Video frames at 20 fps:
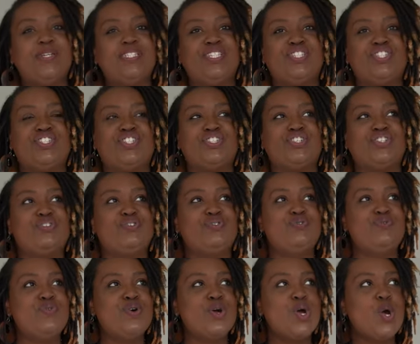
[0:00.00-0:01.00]
went
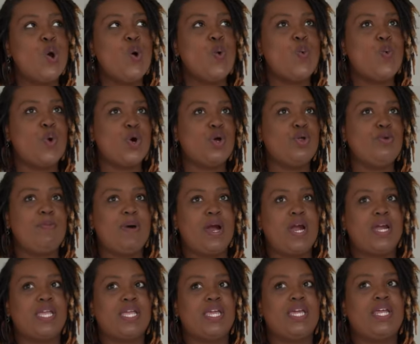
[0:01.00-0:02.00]
to World
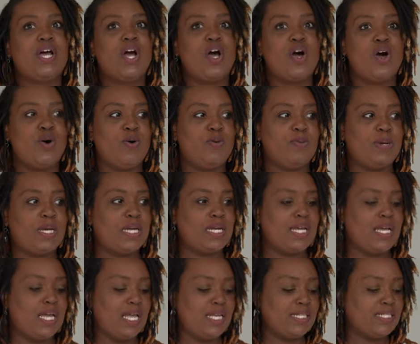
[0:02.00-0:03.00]
Market,
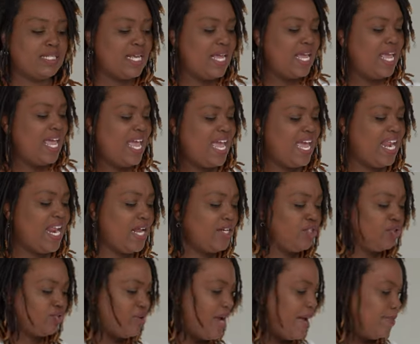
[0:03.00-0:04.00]
HomeGoods, and I
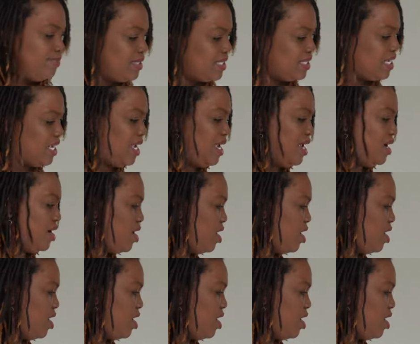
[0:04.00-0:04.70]
dropped in